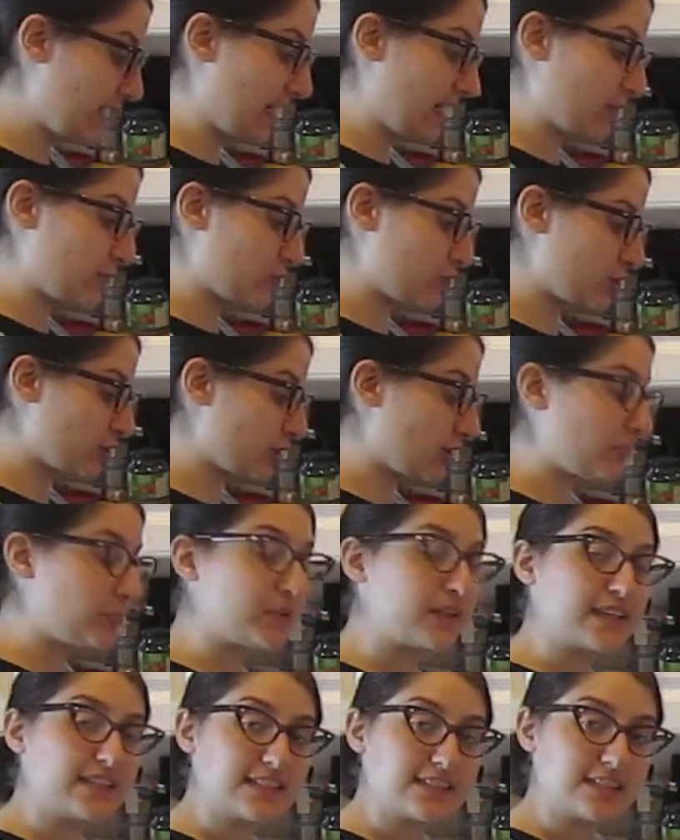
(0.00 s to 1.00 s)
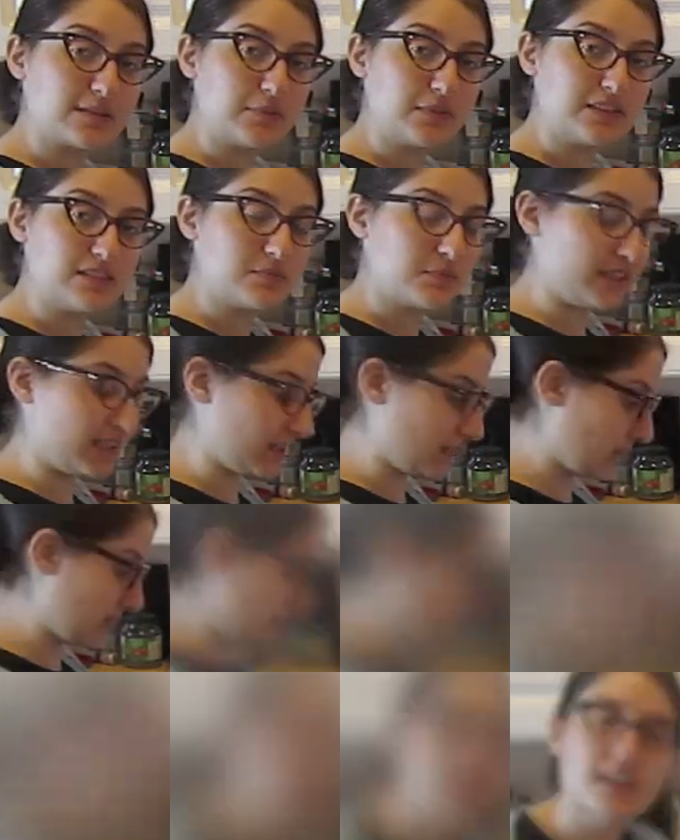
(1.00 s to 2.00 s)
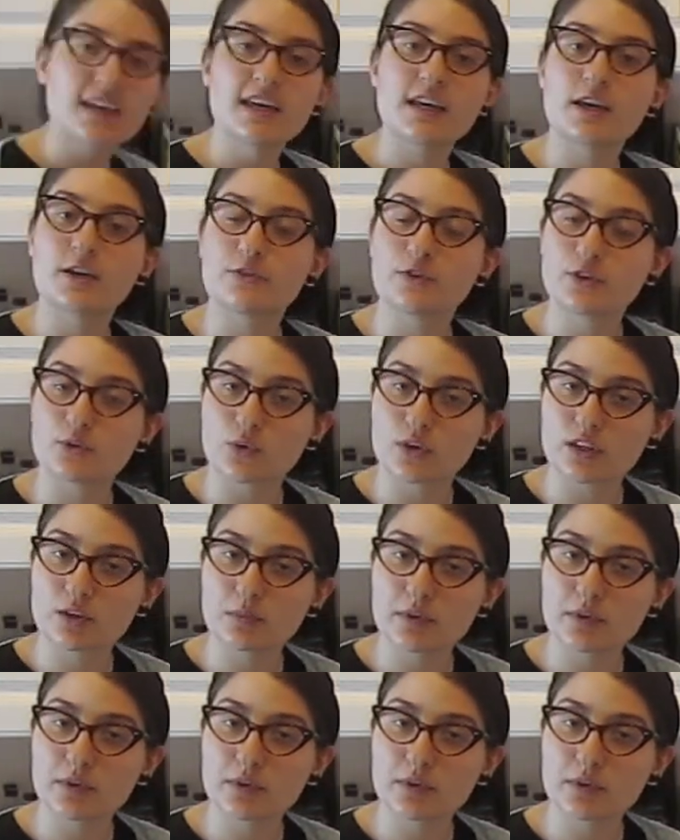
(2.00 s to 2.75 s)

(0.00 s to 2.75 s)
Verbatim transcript: and I'm just gonna place them in the middle. If you wanna